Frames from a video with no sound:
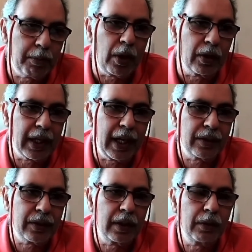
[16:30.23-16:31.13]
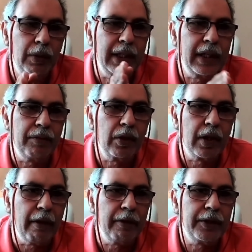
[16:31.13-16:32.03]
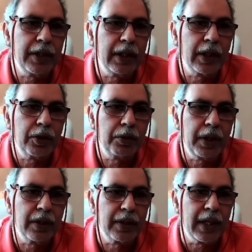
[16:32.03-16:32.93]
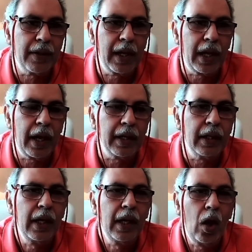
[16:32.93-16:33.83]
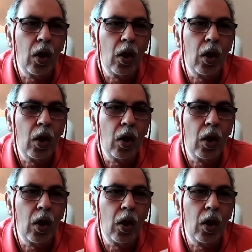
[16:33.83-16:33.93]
broadcaster will give you a guarantee that 2 years down the line or